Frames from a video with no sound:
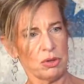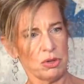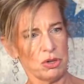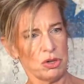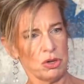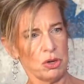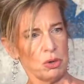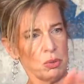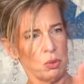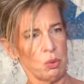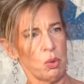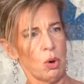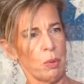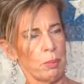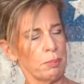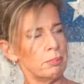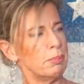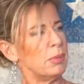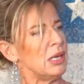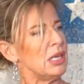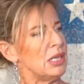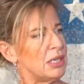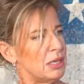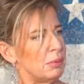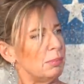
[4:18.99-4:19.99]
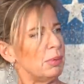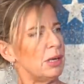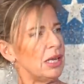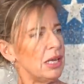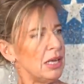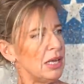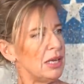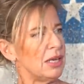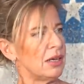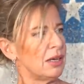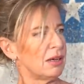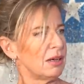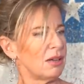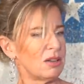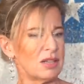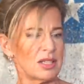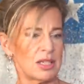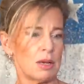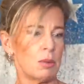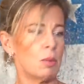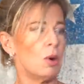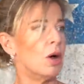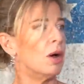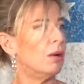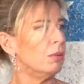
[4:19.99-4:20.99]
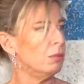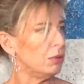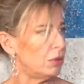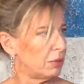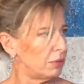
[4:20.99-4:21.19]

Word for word: you want me to be, because mm. I won't.